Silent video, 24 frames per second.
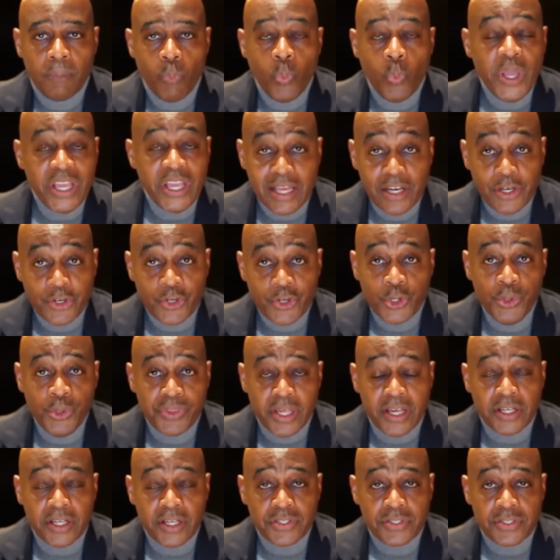We can do
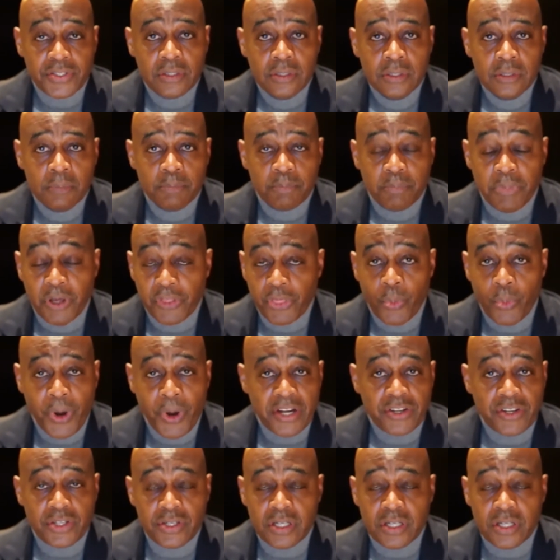this, but the
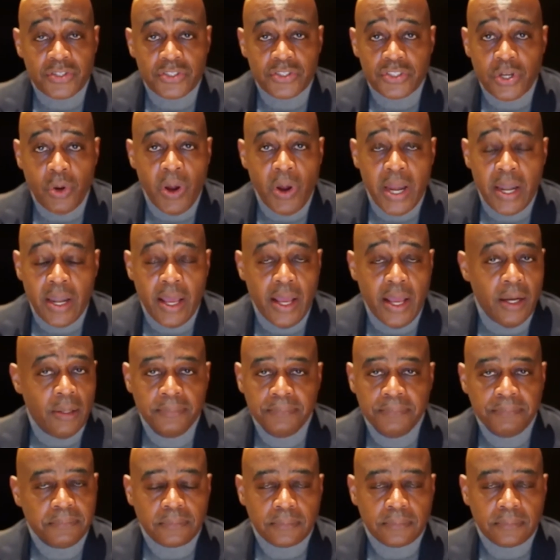direction this is going now,